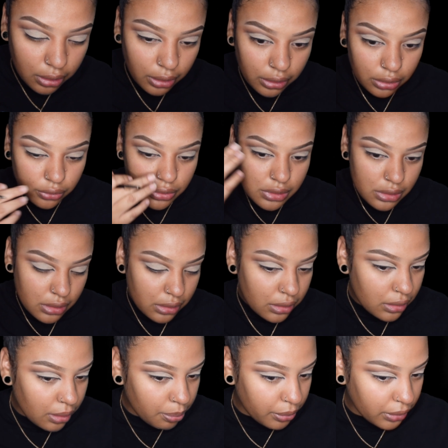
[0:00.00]
I can always clean
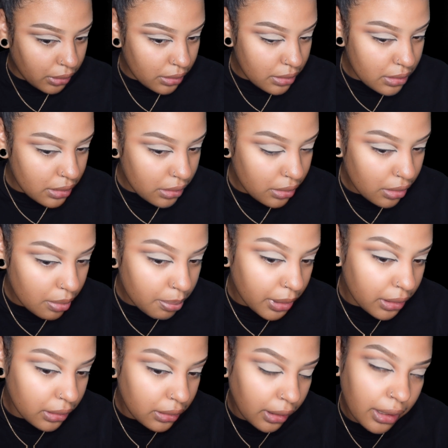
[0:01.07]
it up with concealer,
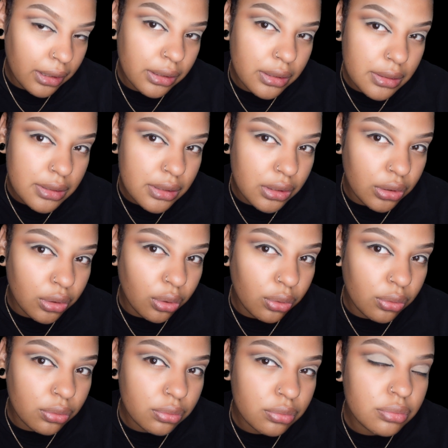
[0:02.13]
but that is the
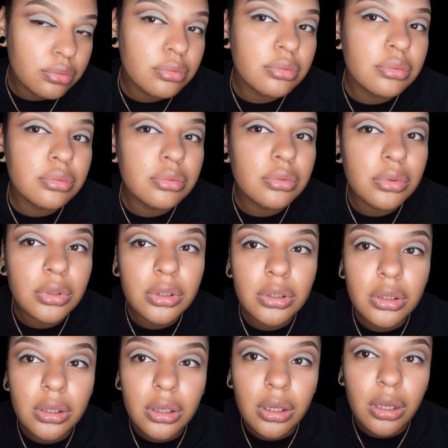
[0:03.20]
goal.
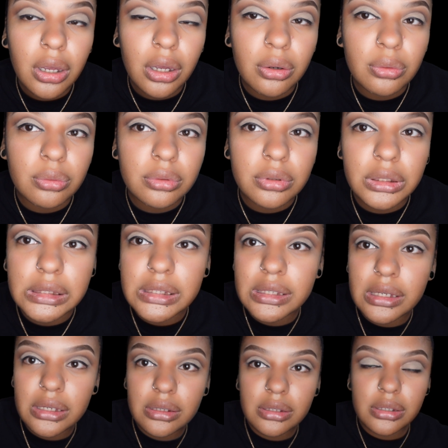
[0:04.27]
Oh, you
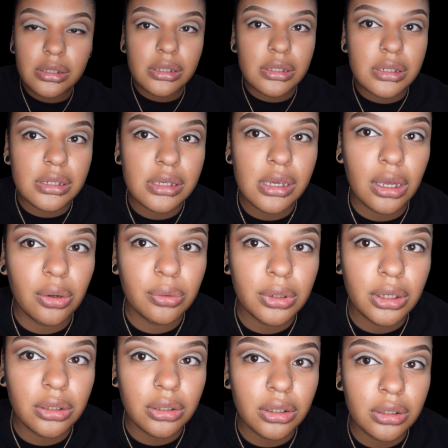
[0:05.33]
see how when
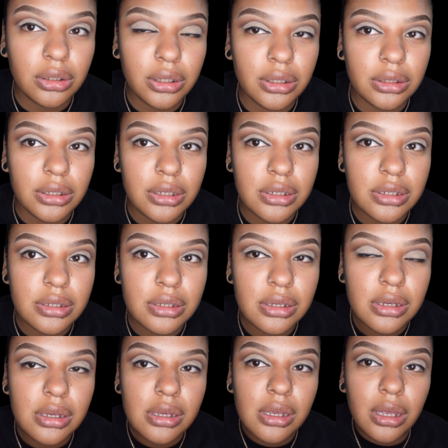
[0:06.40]
I look like this,
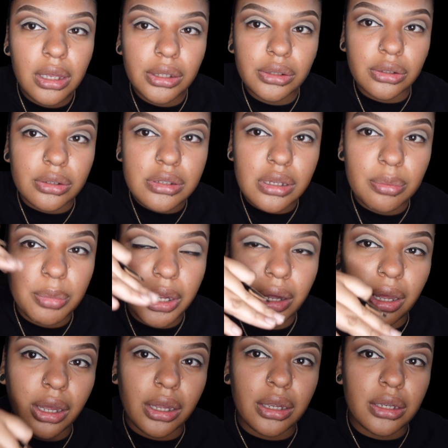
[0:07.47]
it looks like my
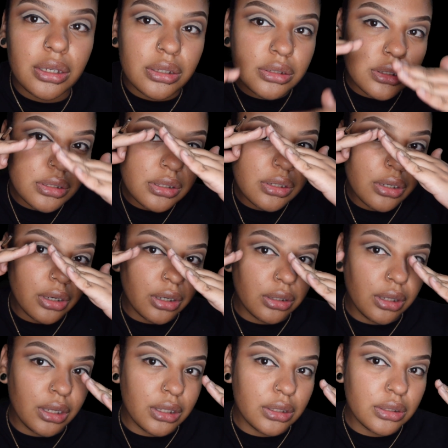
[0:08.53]
eyes are
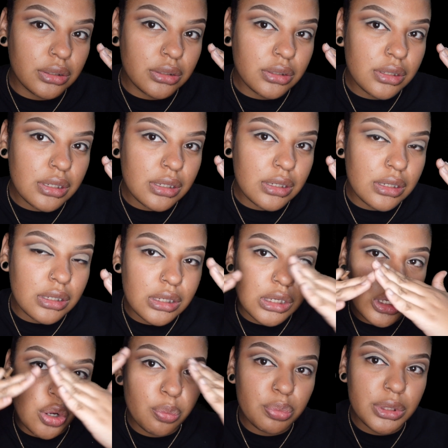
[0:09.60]
like
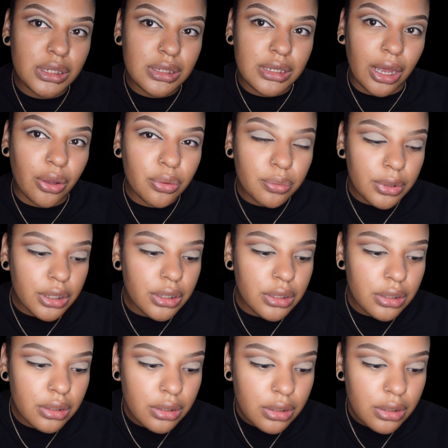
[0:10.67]
sloped downward,